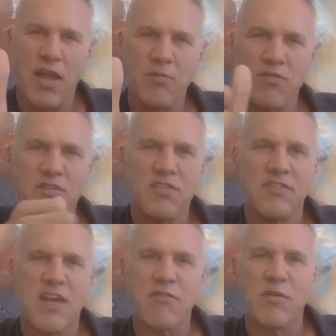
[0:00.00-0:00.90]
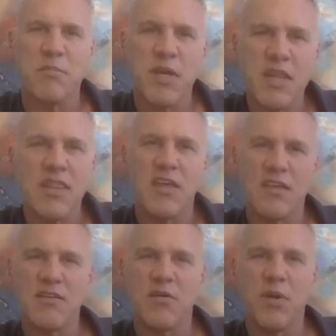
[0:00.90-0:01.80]
items to seven big
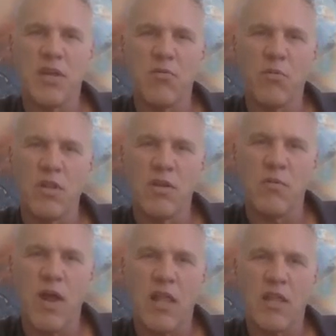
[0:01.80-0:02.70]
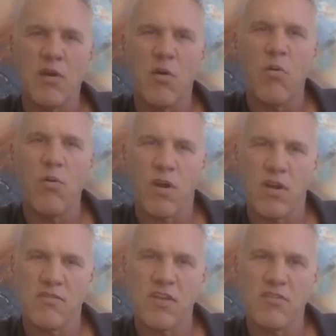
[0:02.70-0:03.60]
things that we can really rally the whole
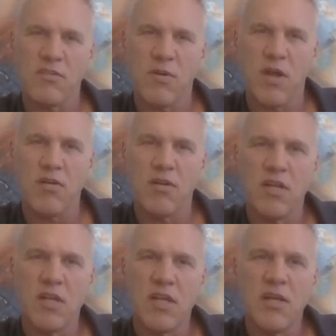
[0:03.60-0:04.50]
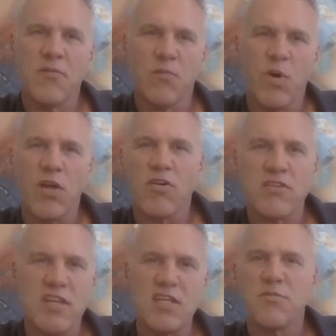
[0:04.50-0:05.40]
organization around? While
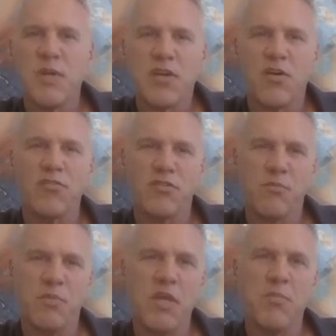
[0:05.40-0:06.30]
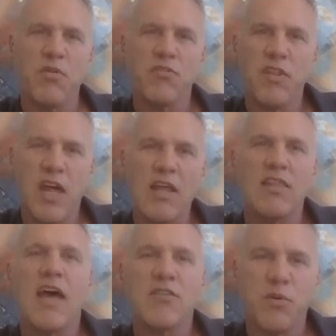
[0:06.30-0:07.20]
you're teaching me culture and people, and so
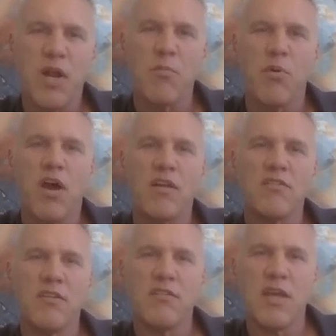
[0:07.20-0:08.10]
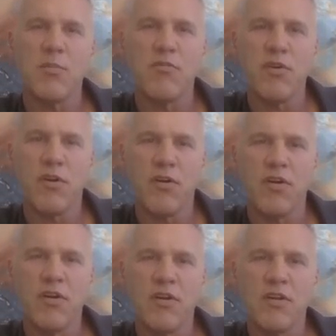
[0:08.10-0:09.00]
that that's what I brought to the table for
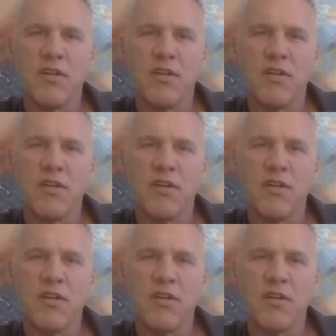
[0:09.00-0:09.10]
her,